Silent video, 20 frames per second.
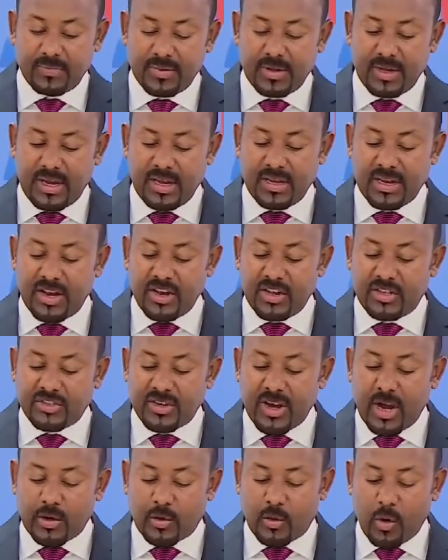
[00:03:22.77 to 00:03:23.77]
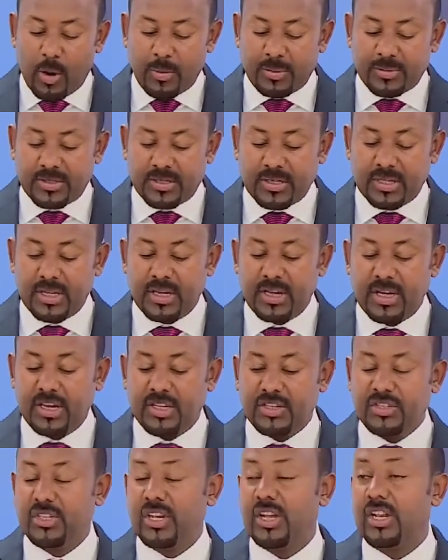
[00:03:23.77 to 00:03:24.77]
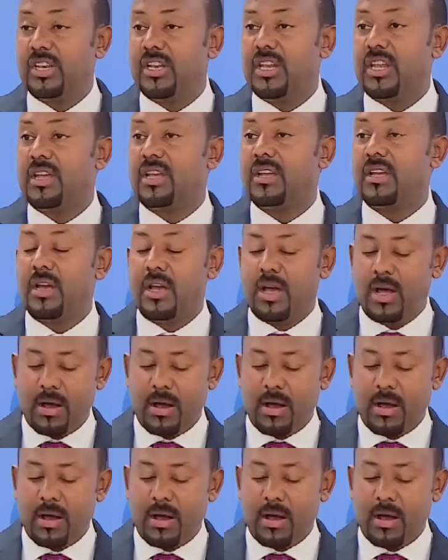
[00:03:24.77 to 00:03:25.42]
and industrial crops is yielding